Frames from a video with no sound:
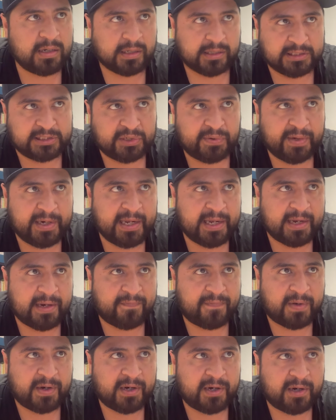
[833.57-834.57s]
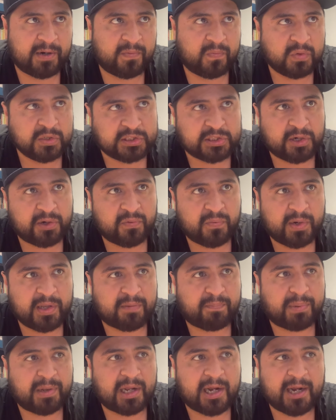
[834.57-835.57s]
So again, we'll start
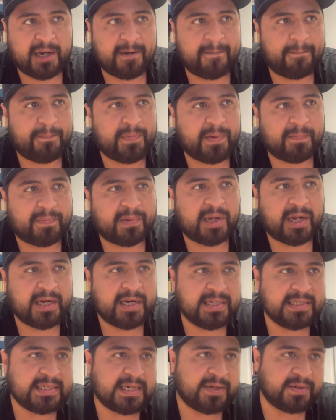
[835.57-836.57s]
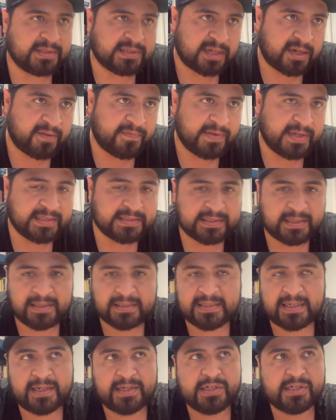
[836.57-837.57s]
with plot. Plot entails all of these
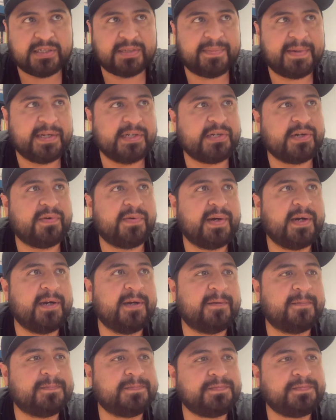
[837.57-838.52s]
things that I just mentioned right now.